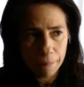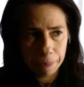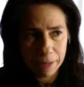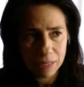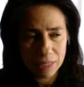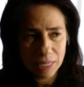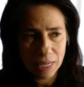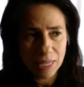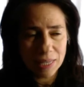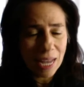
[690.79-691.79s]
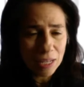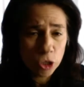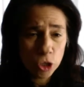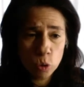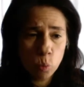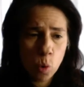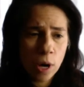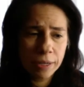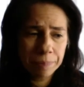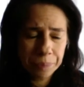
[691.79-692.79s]
in the sense that that's just
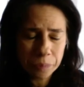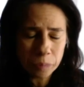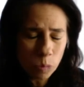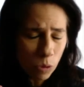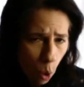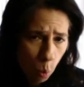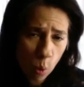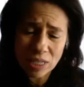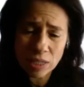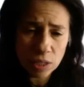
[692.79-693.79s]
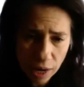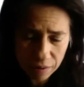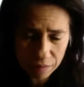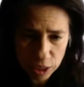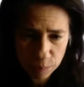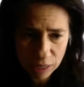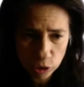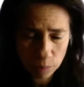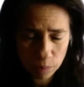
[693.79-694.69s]
one side of the spectrum.